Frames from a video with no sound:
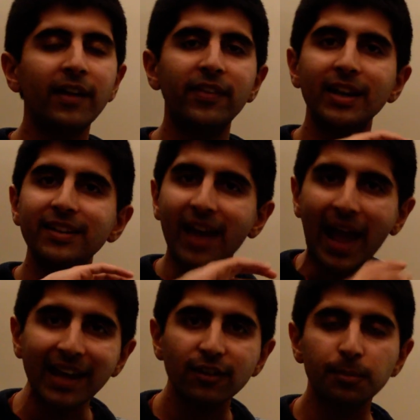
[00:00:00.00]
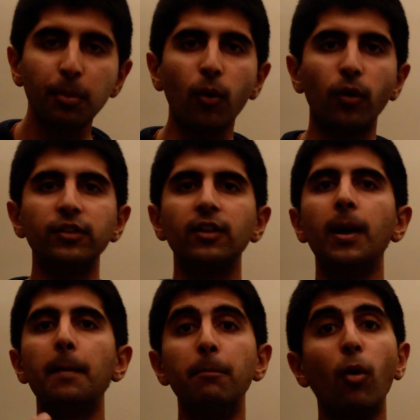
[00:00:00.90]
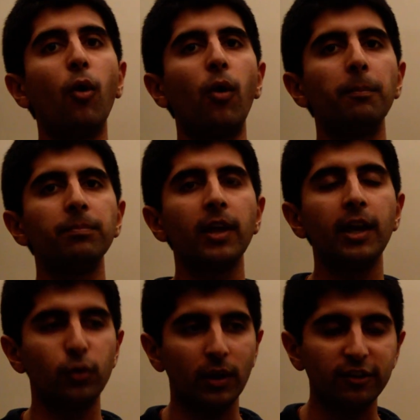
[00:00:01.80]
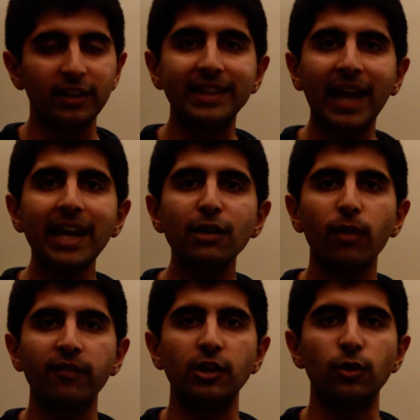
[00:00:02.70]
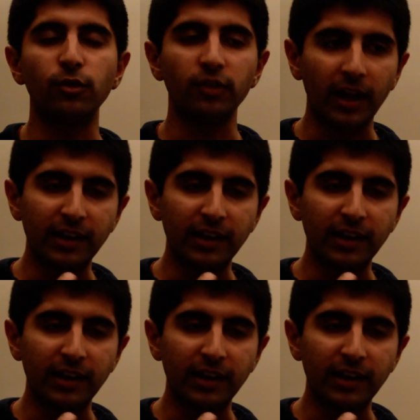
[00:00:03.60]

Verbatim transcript: they need to export more to actually gain revenues,